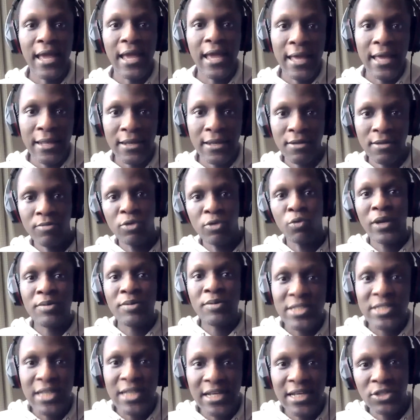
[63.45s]
And the
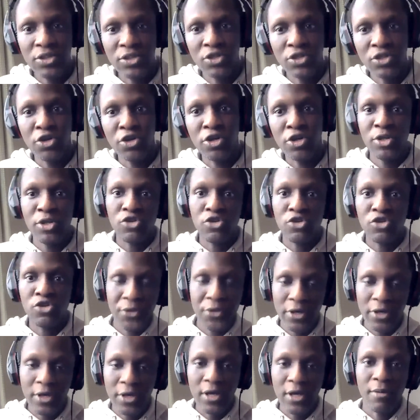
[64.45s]
website is going to be dropped
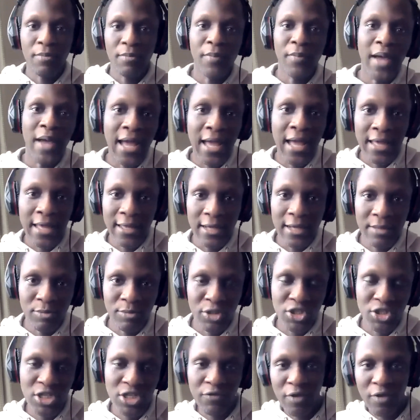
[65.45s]
by the
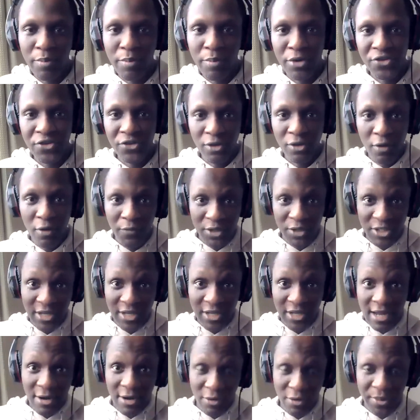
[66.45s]
chief operating officer
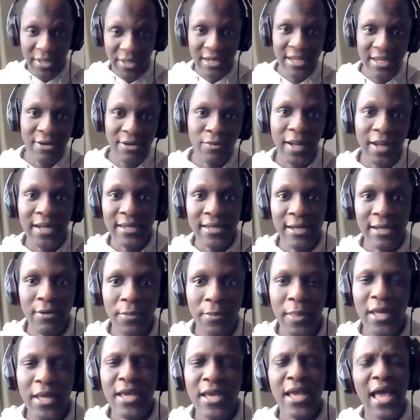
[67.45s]
on the link right now.
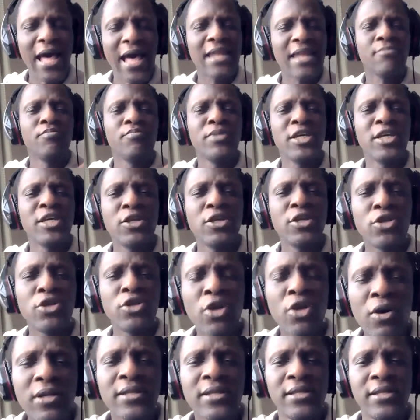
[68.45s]
And
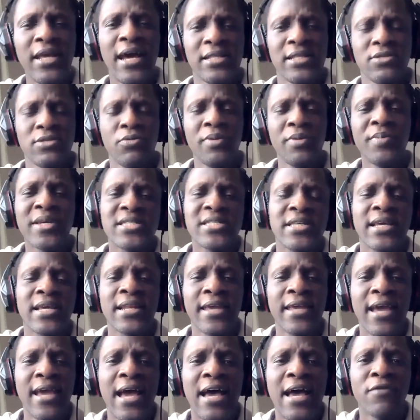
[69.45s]
beyond that, we
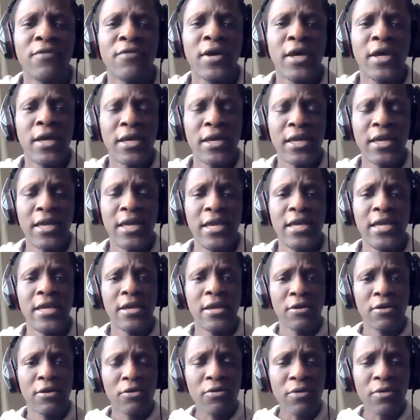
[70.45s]
basically have a
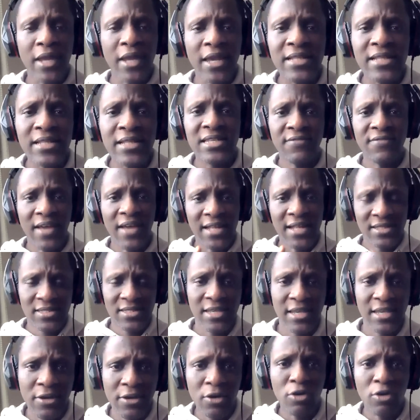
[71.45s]
creative and
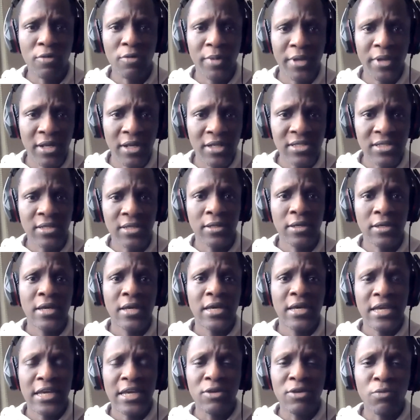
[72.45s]
tech community
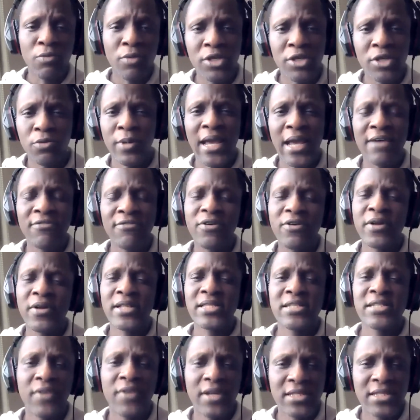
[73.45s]
in which we have
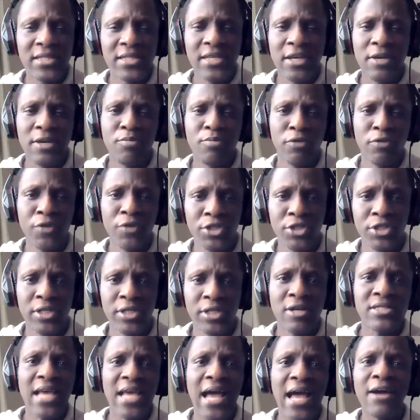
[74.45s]
creative and tech
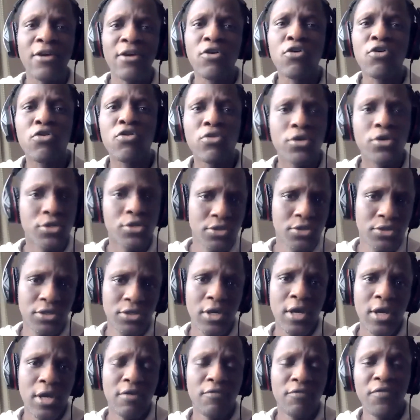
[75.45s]
professionals across
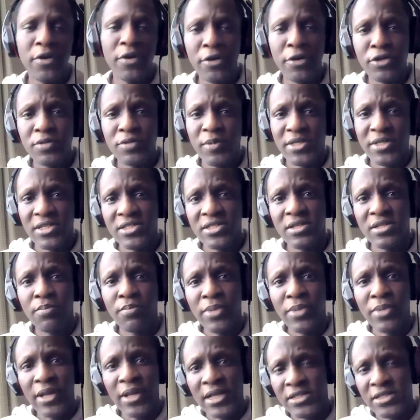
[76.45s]
various messaging
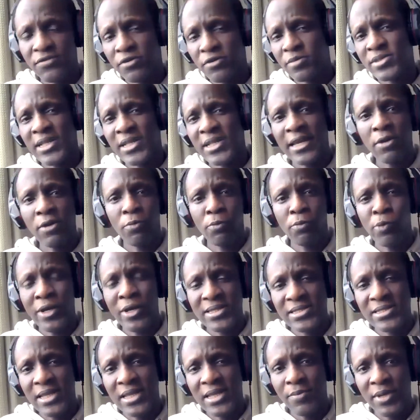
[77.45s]
platforms like
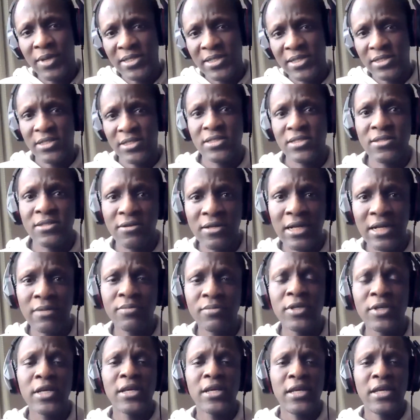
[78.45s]
WhatsApp and Instagram
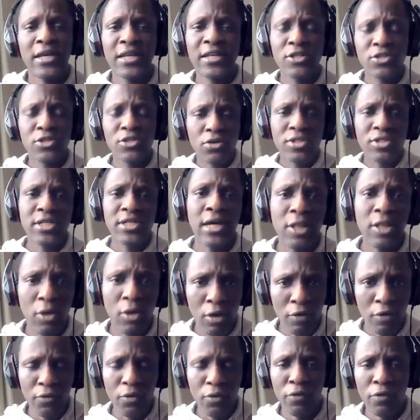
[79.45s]
in a total
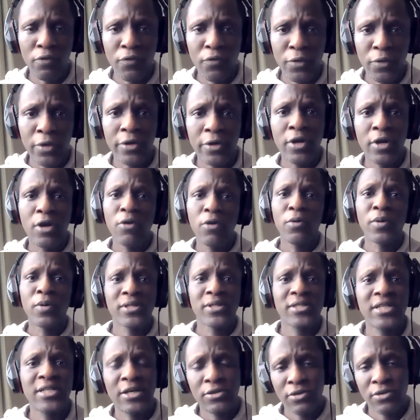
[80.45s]
of over
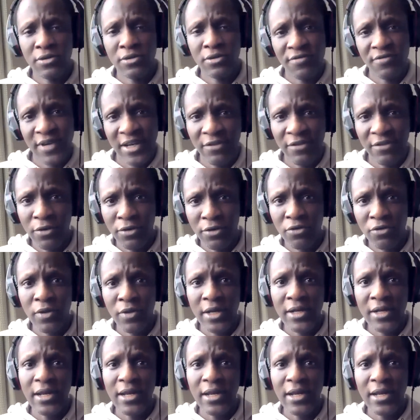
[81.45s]
1,500.